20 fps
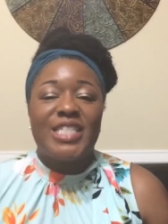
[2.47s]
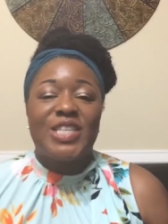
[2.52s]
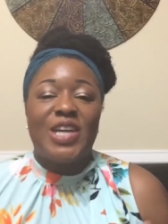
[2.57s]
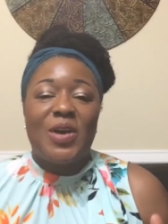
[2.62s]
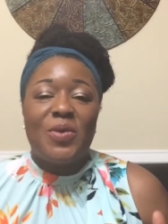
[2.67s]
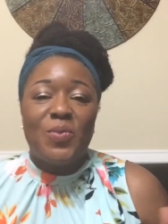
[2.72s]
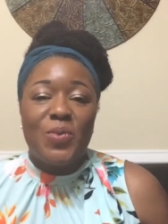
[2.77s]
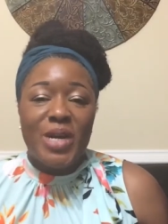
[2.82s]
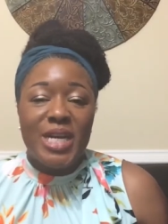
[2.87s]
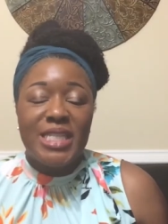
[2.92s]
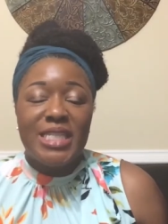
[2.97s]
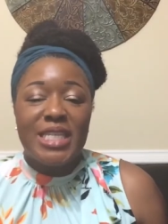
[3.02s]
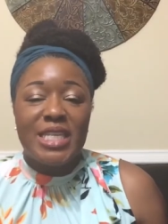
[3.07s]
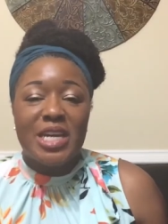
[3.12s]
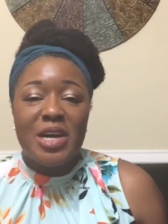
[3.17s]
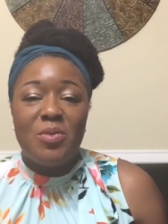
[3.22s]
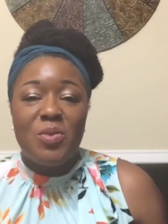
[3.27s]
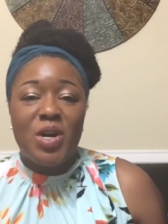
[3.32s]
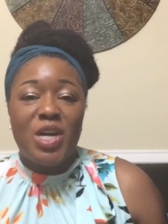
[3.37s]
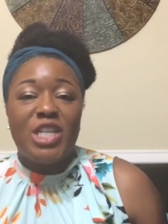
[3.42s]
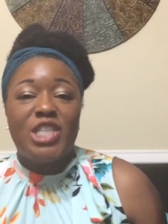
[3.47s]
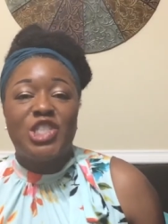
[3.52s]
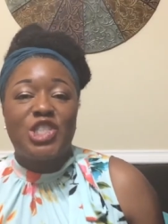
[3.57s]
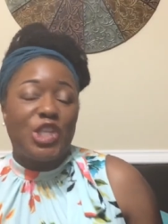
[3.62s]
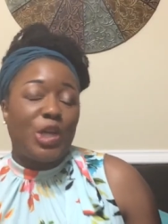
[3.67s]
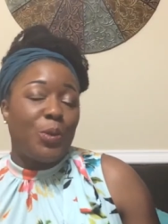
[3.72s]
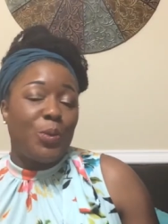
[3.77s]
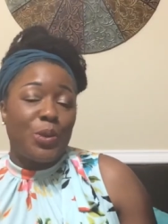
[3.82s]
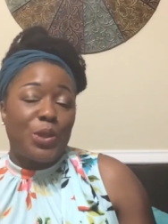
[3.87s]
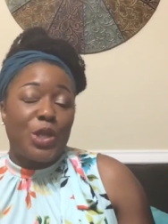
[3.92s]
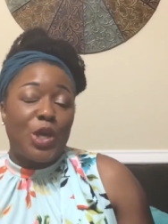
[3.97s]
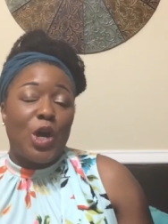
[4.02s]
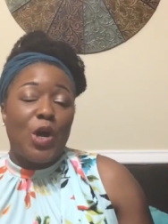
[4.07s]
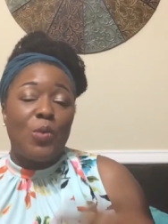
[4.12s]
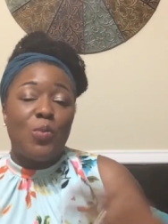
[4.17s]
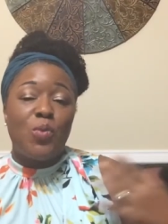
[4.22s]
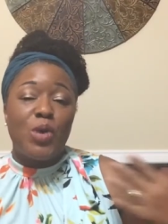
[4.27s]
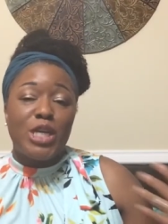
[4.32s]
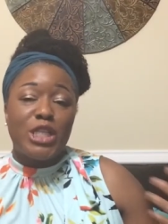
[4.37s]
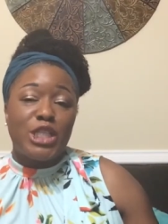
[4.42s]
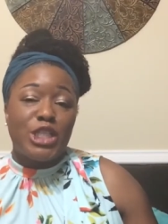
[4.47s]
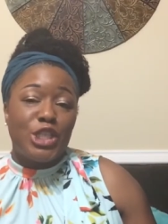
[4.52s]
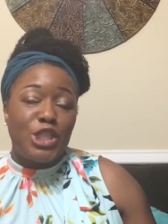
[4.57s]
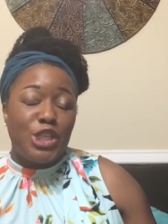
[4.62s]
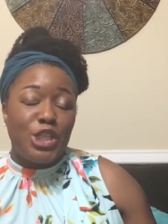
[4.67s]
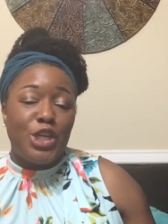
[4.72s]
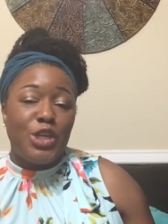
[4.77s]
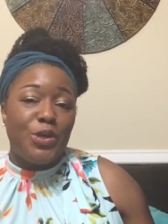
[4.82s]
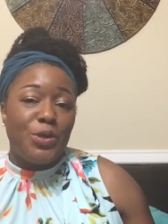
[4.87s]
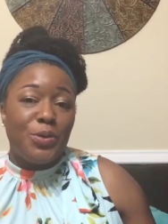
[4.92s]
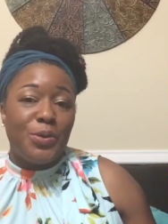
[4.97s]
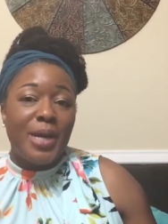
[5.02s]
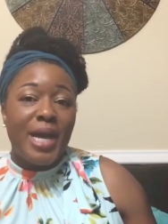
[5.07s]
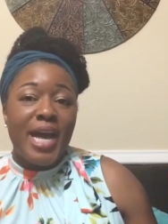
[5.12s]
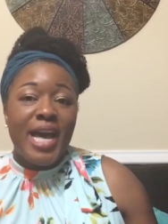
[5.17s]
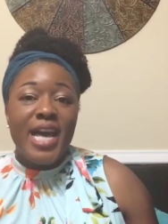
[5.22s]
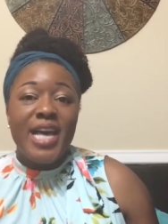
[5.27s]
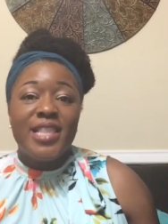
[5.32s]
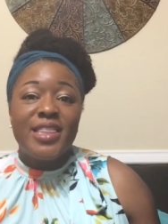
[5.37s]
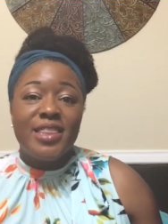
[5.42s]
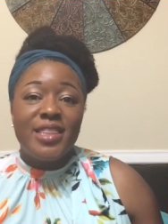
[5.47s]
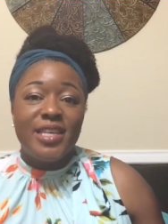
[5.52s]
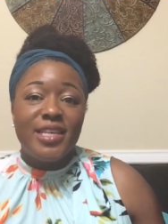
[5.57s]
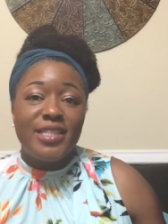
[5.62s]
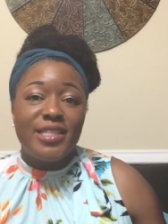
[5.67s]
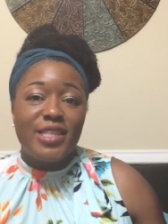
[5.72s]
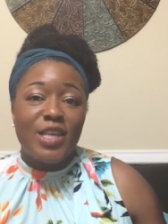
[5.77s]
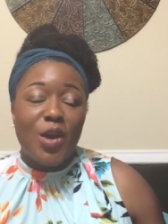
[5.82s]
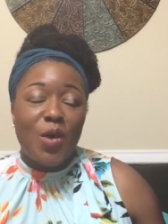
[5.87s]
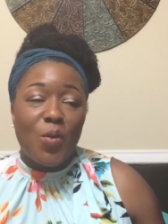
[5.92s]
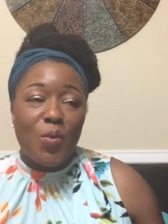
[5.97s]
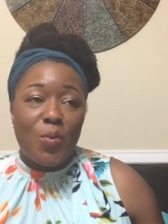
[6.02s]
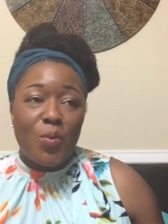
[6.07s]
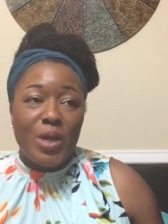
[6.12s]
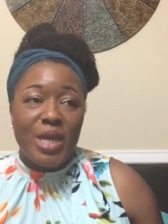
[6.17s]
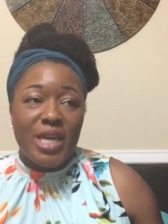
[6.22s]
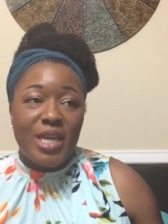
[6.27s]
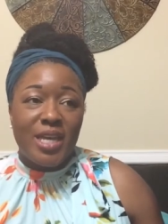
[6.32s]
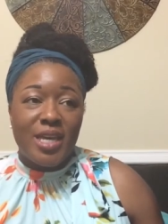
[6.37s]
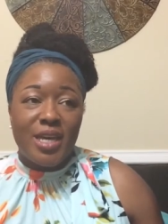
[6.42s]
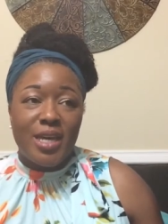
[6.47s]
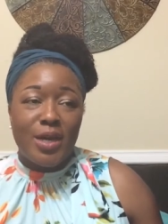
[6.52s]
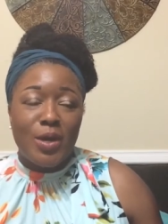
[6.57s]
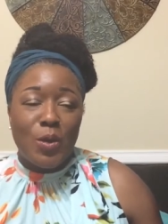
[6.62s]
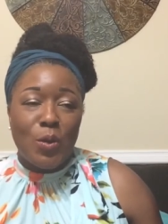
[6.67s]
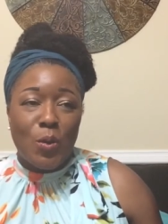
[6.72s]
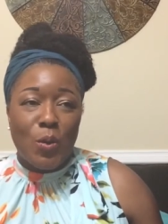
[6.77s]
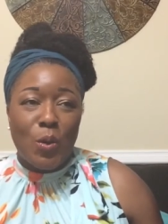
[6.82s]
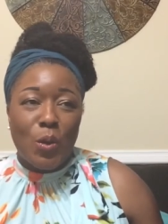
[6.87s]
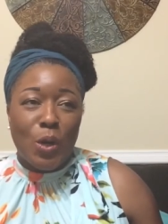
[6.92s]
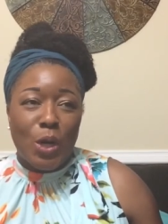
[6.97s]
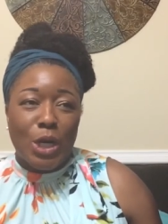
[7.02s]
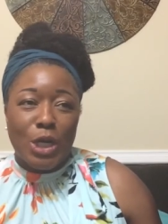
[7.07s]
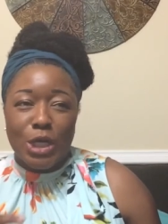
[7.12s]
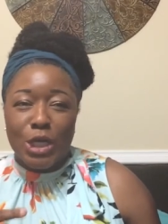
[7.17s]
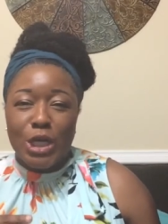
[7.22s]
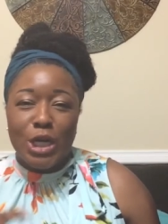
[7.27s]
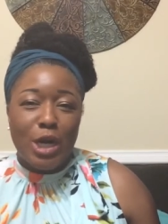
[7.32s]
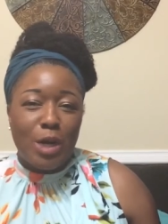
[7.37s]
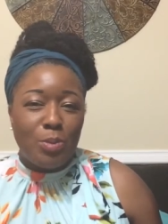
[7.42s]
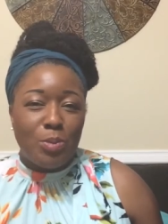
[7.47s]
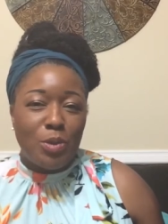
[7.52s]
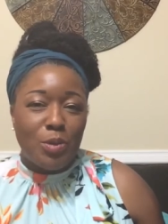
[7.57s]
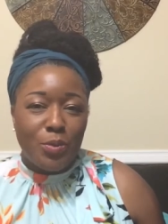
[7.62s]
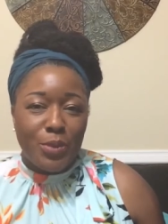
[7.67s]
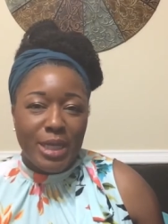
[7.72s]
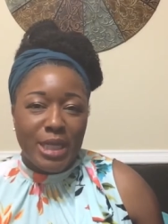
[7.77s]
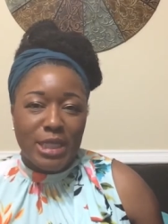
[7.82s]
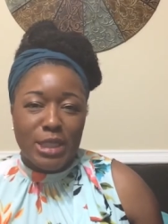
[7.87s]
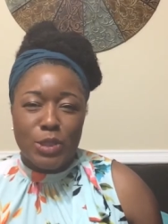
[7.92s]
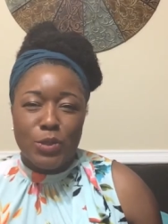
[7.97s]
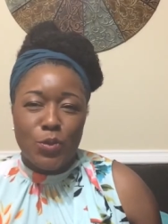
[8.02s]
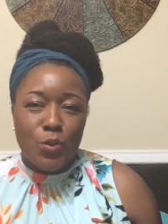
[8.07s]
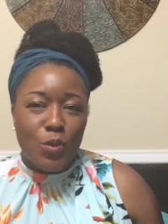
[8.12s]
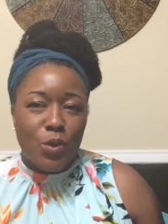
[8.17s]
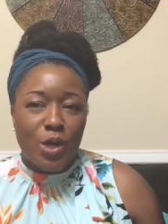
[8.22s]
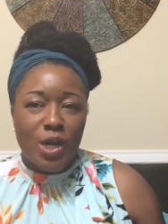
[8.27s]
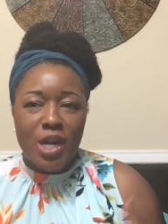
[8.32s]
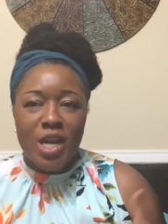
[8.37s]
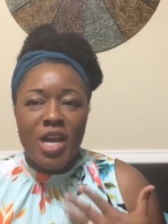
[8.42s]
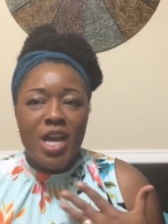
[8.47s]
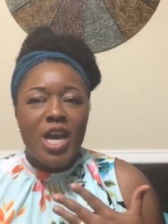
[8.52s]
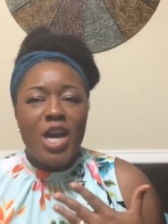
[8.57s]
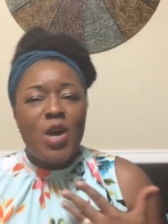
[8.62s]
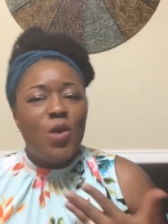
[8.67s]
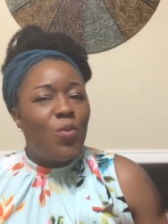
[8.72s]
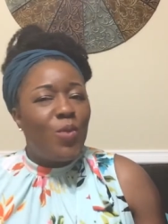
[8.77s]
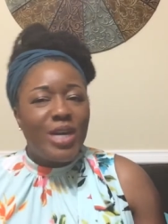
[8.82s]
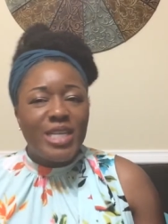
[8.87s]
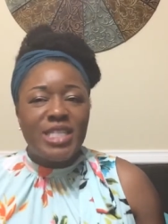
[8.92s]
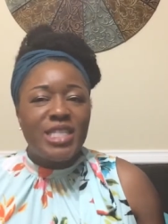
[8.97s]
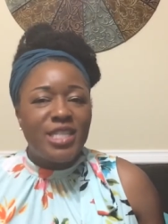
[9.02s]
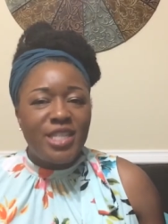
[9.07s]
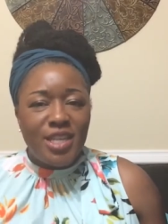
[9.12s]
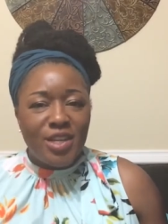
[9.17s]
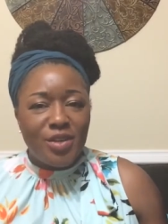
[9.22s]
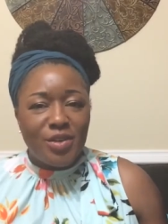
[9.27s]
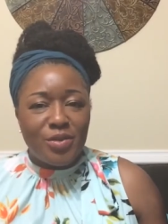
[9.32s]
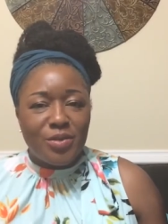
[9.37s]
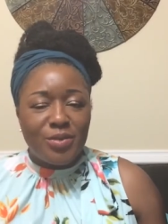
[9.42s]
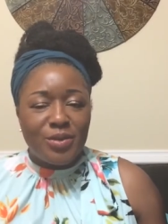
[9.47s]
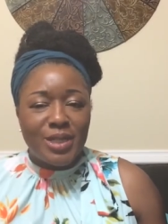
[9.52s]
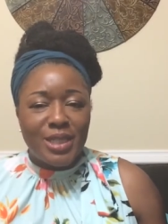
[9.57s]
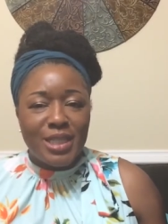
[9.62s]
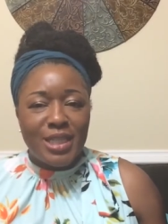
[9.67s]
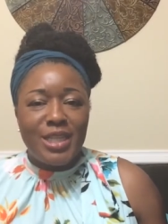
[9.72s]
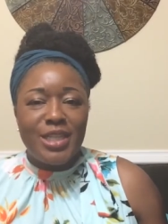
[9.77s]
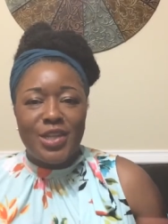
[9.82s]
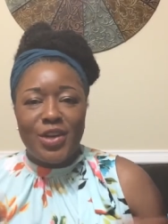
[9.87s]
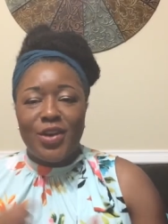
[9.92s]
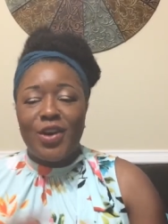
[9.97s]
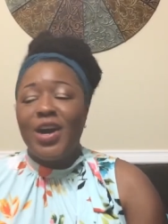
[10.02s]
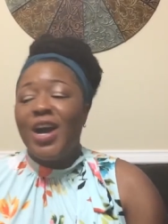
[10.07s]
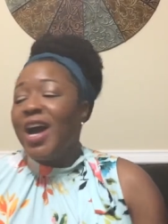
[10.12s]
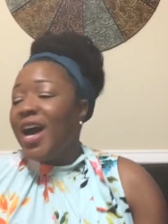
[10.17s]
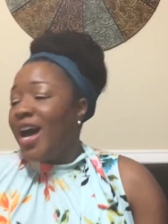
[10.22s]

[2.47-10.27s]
So I wanted to come on and share with y'all what's new this week or a couple weeks or what's new, you know.